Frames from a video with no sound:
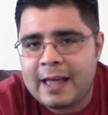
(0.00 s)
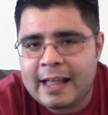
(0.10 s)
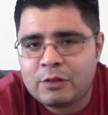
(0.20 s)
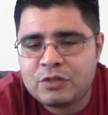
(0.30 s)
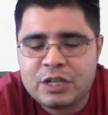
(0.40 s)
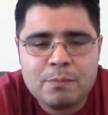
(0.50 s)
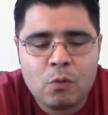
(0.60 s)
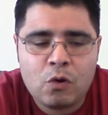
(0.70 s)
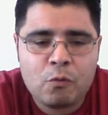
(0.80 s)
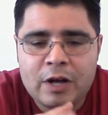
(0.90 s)
to see
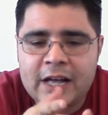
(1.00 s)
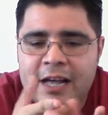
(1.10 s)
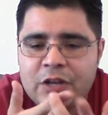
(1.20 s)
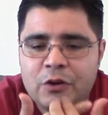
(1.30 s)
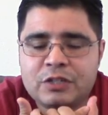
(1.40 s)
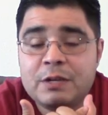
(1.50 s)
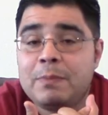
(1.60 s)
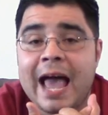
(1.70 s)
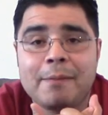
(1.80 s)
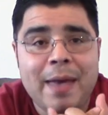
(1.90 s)
more, uh, you know, see
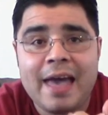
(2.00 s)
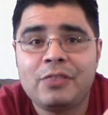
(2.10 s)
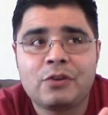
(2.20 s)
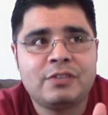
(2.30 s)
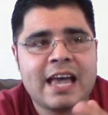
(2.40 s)
Black Panther.